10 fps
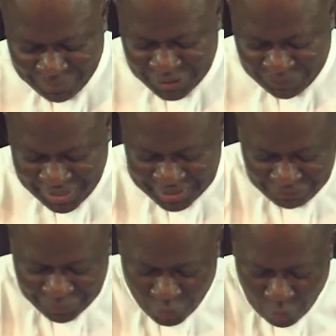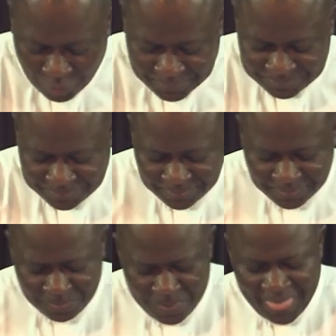who is the father of us all
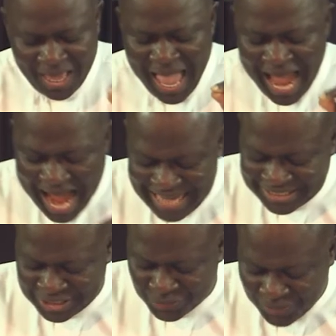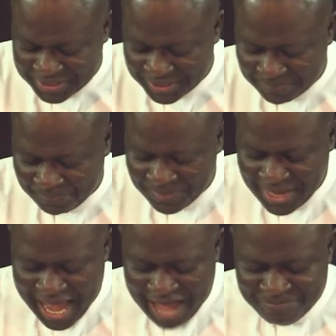as it is written,
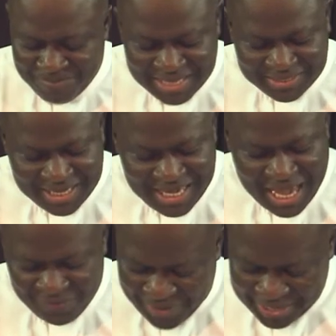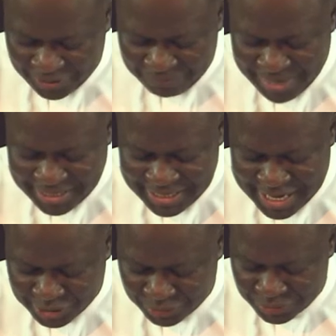I've made thee a father of many
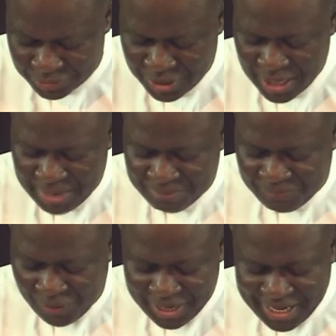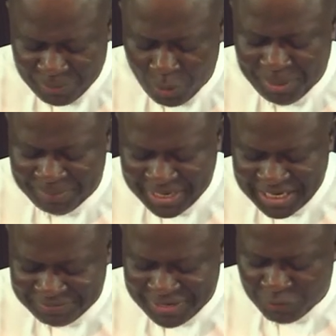nations. Before him whom we
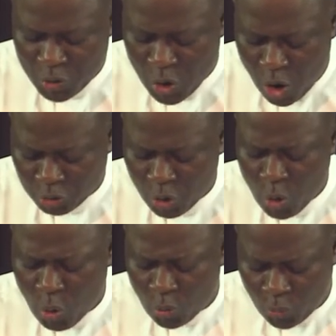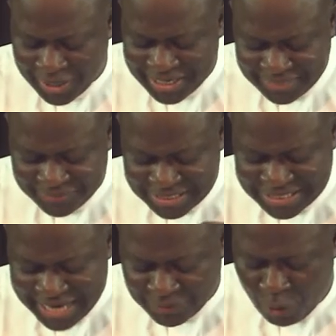believed, even God, who quickened the
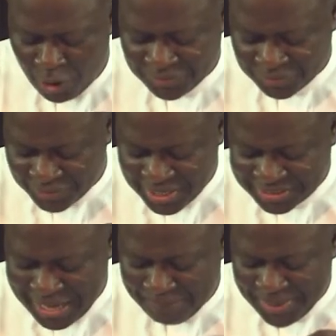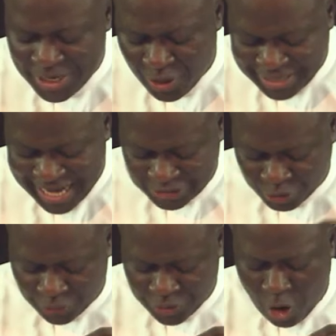dead, called the things that be not as
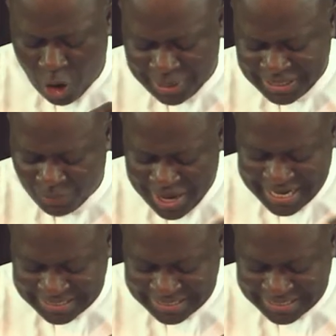though they already were in